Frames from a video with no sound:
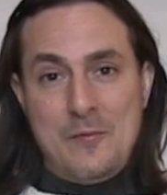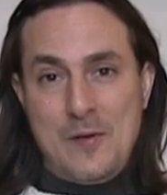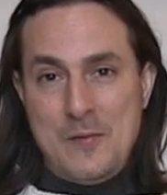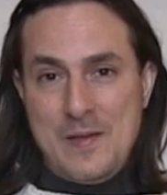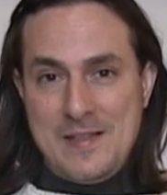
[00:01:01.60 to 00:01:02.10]
and
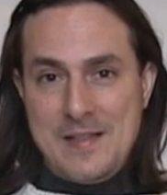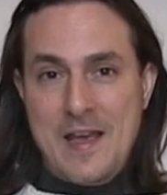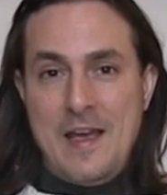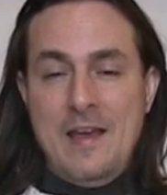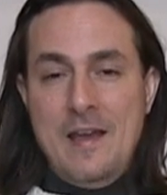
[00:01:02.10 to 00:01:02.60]
what we
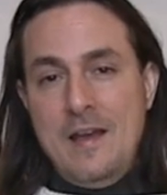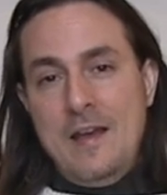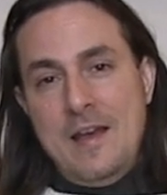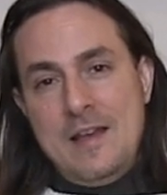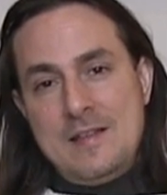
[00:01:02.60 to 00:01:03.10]
say
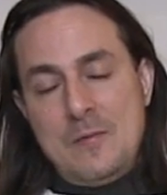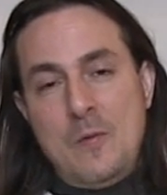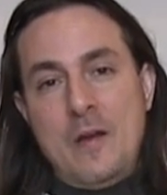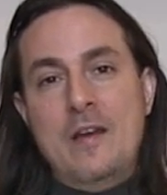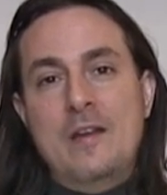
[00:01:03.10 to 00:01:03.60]
is
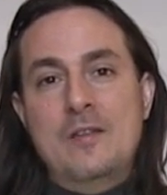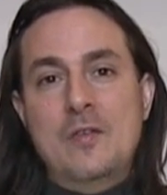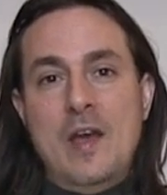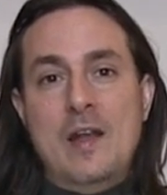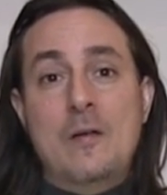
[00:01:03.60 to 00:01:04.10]
working
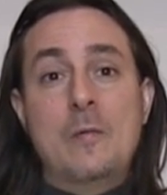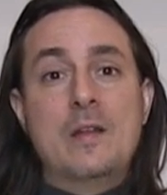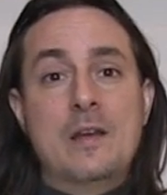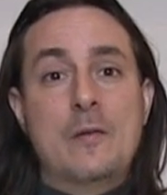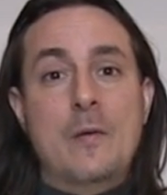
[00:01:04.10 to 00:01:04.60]
together
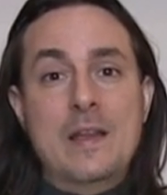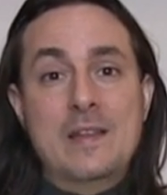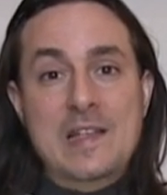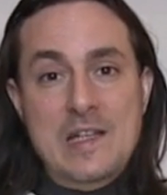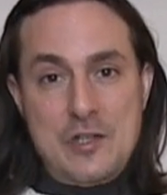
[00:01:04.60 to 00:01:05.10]
with the
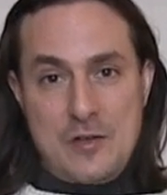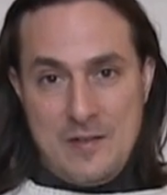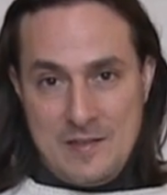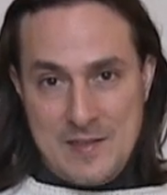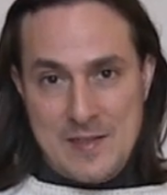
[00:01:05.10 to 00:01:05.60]
great teacher
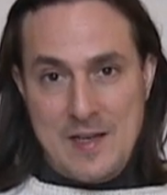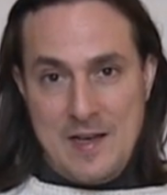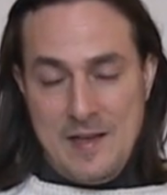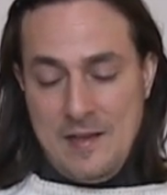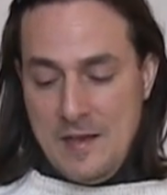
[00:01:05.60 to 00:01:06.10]
in the
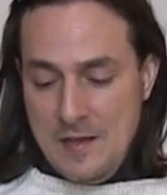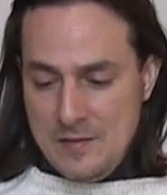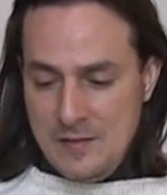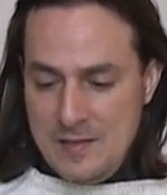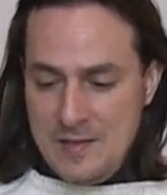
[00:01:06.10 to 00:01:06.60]
sky.
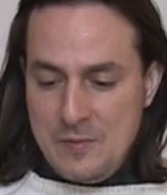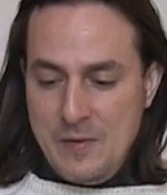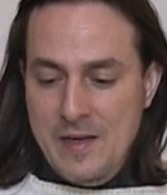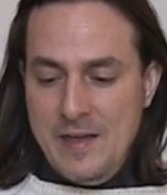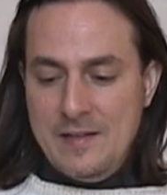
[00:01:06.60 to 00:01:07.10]
So this is
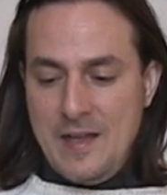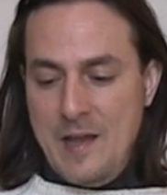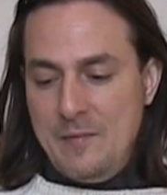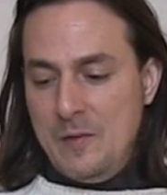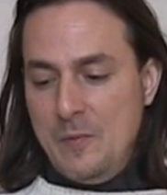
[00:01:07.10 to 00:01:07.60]
really a
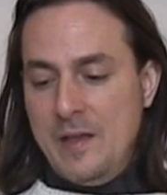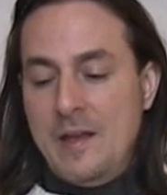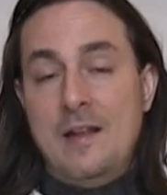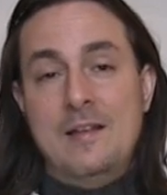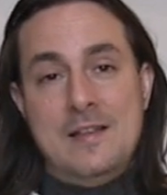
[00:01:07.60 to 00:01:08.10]
time that we
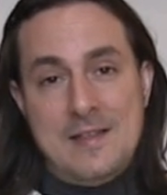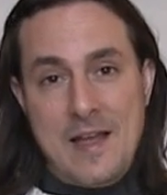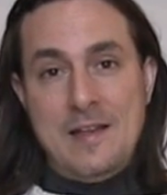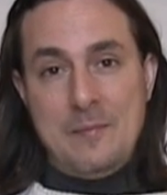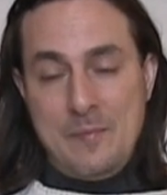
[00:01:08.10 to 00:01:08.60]
can
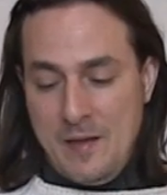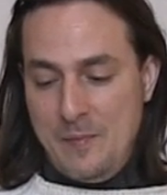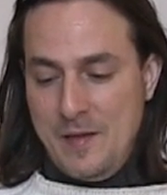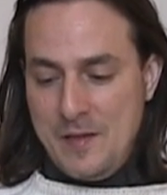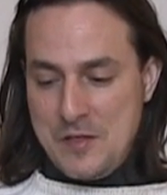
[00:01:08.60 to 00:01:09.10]
understand the big
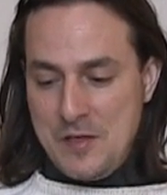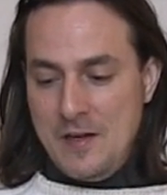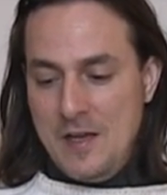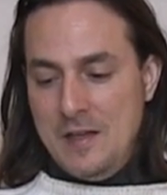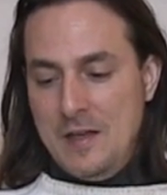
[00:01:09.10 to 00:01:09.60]

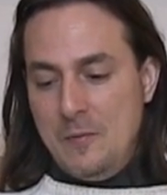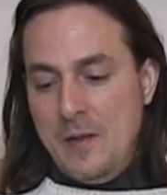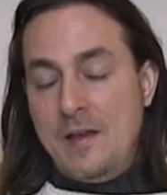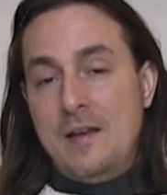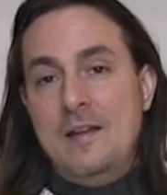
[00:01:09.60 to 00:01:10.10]
picture, that
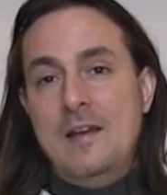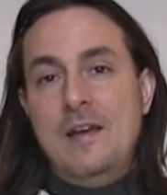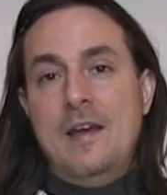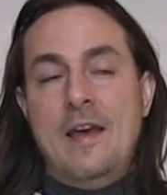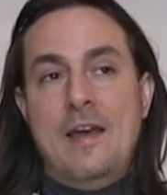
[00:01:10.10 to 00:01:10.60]
we could
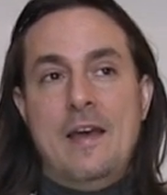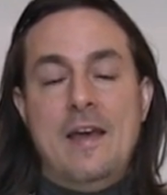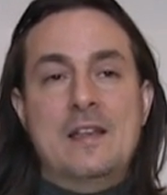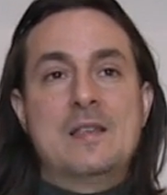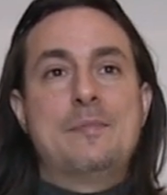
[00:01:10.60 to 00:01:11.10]
uh,
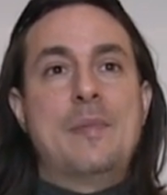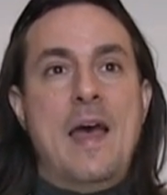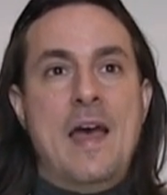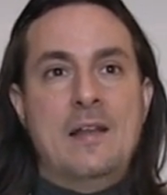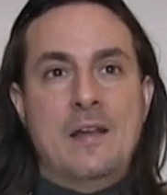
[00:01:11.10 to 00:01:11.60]

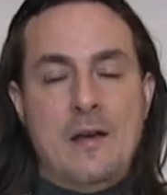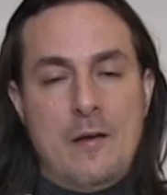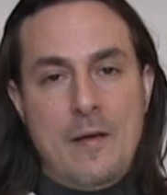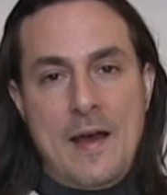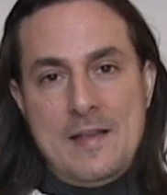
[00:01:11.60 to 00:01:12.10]
expand our
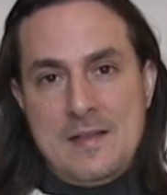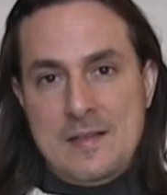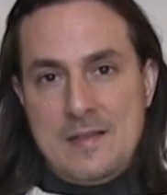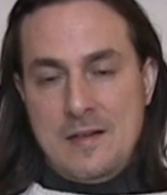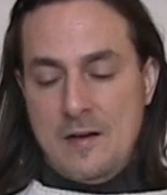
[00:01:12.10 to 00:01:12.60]

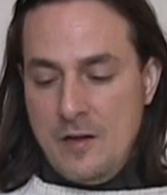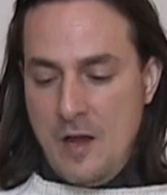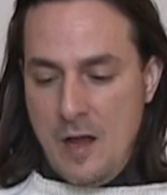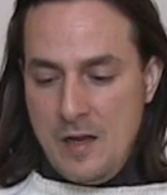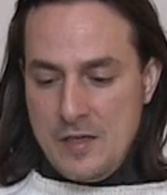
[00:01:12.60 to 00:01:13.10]
horizons and our
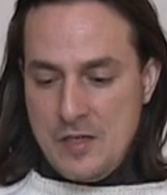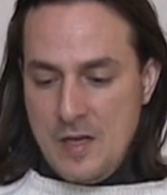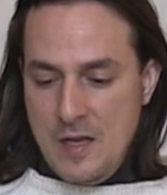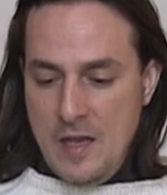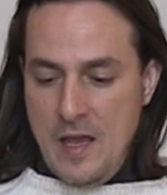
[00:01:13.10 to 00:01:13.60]
knowledge,
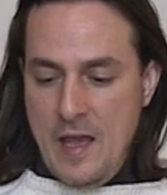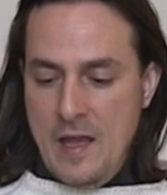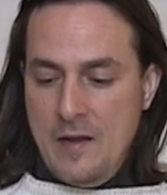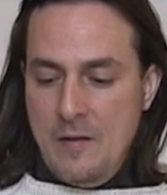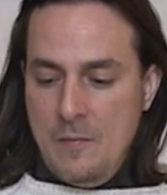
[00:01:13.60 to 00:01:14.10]

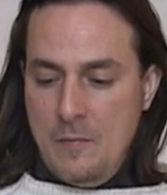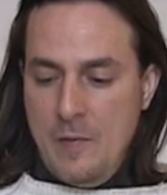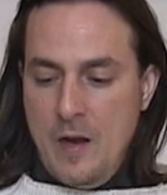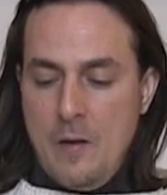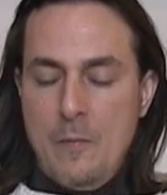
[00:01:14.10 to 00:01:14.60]
and
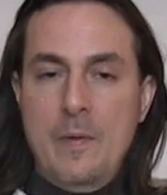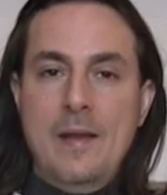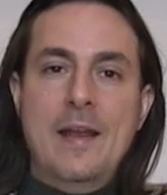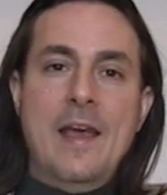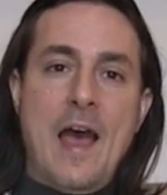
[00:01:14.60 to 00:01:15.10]
we are
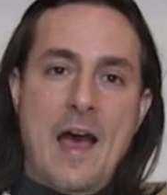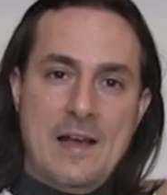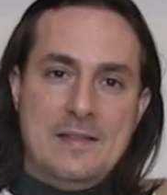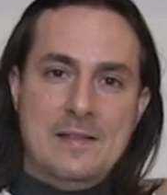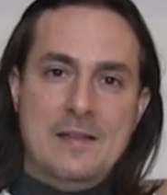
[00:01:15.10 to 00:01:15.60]
really
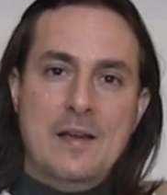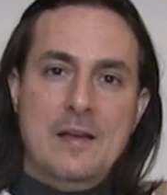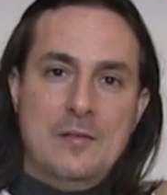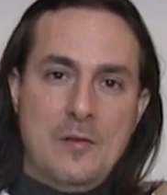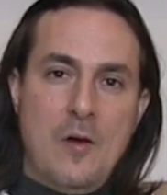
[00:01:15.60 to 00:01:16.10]
asked
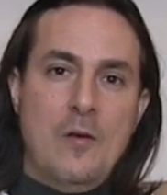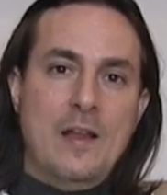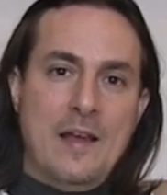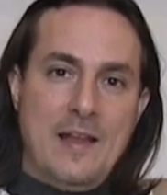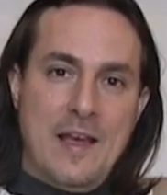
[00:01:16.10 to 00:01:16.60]
to go
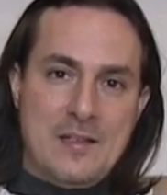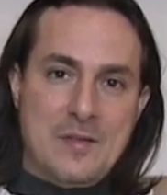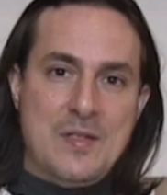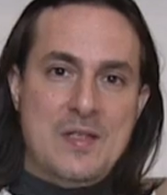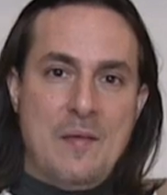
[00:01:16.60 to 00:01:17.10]
that
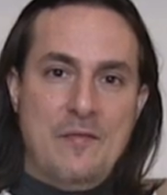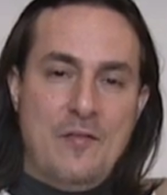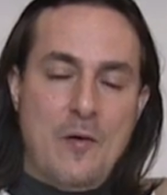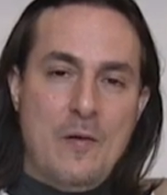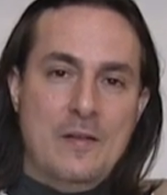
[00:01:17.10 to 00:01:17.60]
extra step
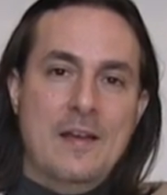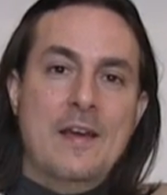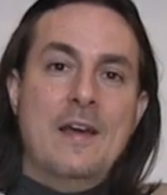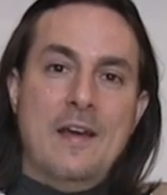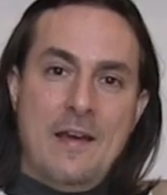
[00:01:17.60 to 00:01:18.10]
forward
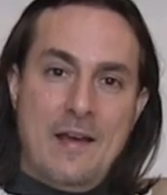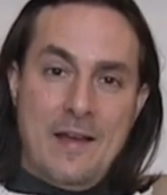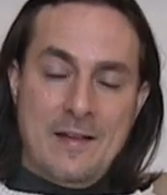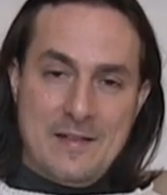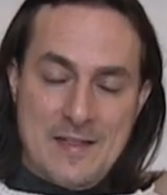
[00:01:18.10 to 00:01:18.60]

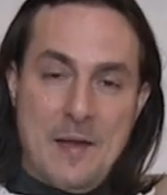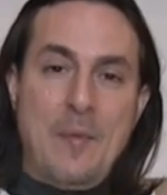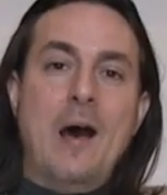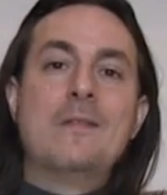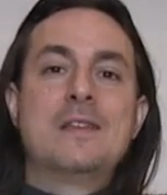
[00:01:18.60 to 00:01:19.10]
and step
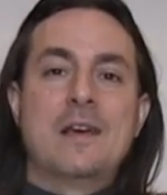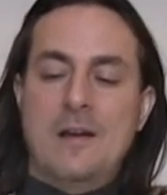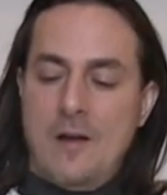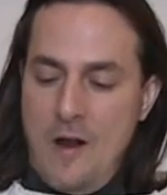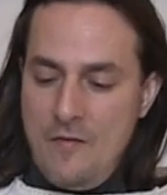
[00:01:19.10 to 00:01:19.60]
outside
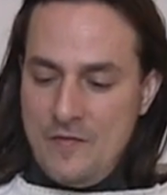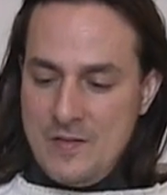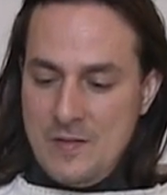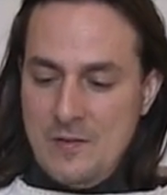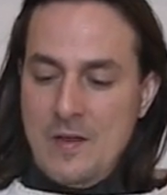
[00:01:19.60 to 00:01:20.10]
our
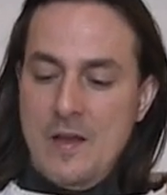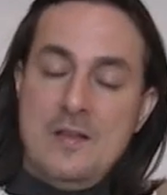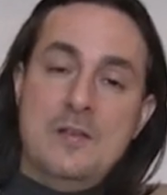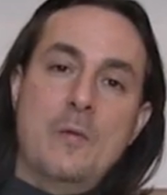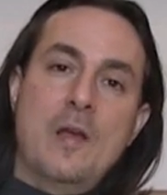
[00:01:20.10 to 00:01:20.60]
comfort zone
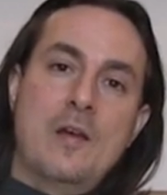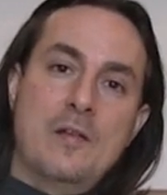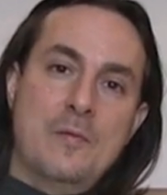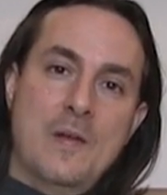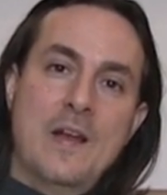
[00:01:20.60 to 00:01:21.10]
so we
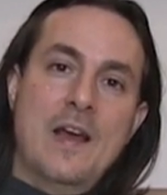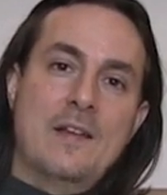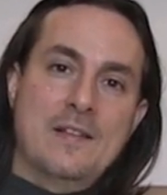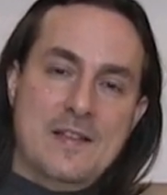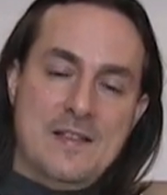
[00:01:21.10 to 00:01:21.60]
could really
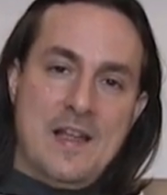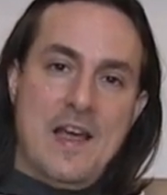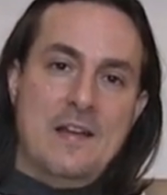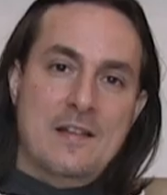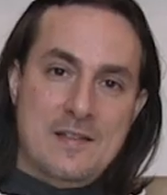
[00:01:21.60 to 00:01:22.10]

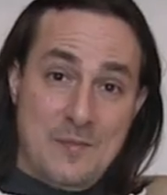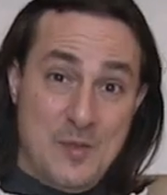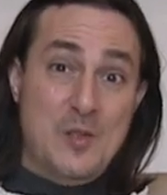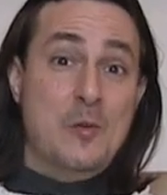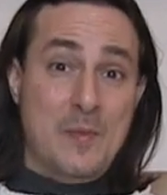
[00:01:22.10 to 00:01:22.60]
understand some
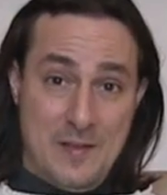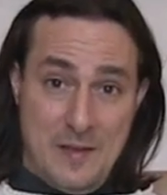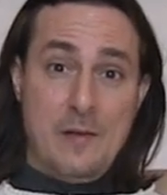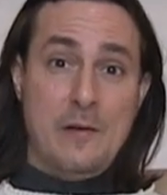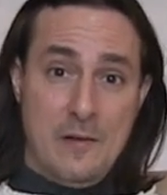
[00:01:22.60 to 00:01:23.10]
new
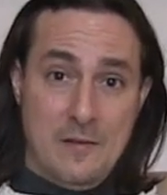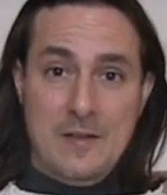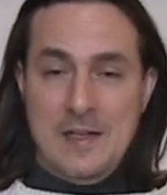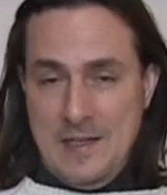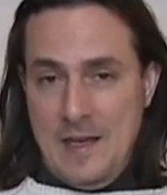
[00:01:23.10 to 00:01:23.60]
material
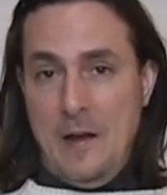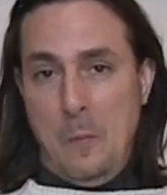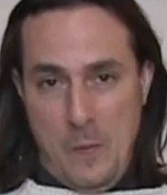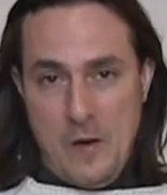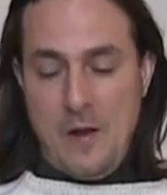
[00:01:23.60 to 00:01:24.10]

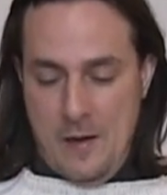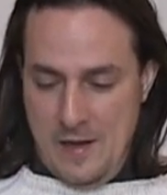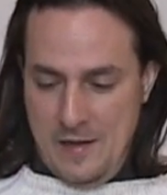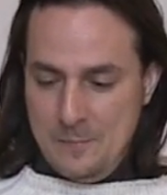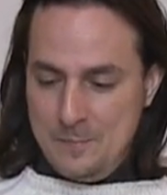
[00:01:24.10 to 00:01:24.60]
and work on
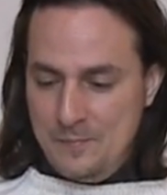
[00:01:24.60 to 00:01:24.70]
it.